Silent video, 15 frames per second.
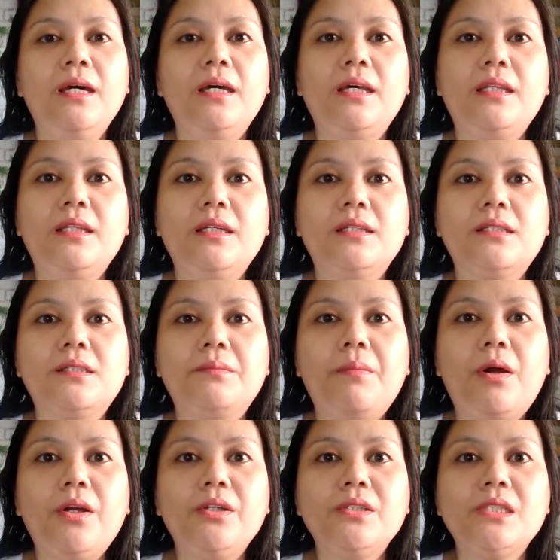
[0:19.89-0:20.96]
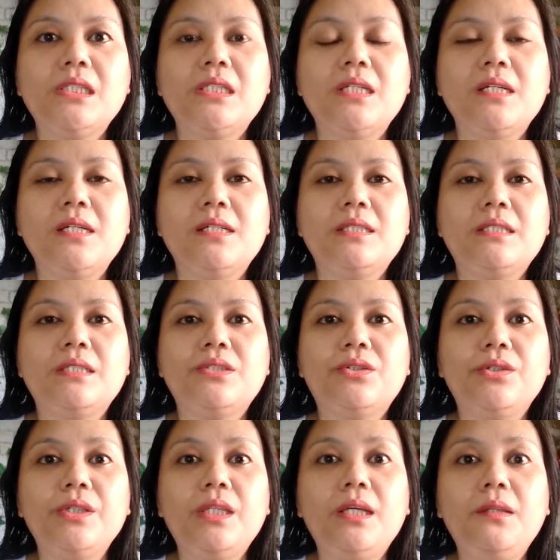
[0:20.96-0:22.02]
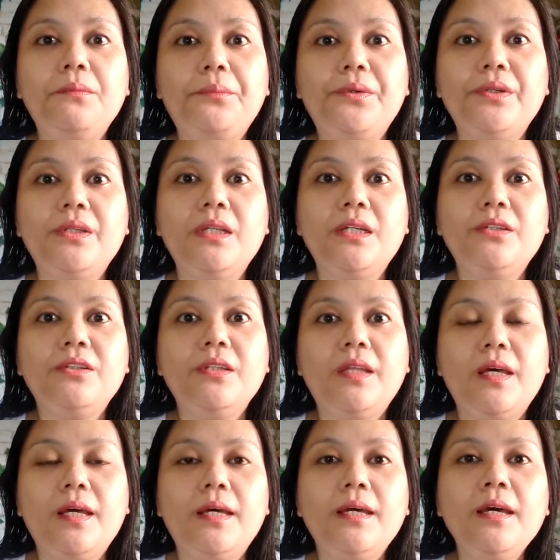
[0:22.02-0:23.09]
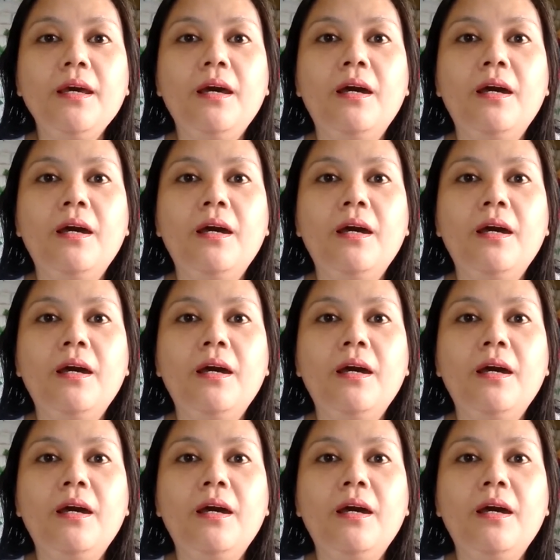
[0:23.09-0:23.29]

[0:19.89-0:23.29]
It is Marius's 13th birthday today,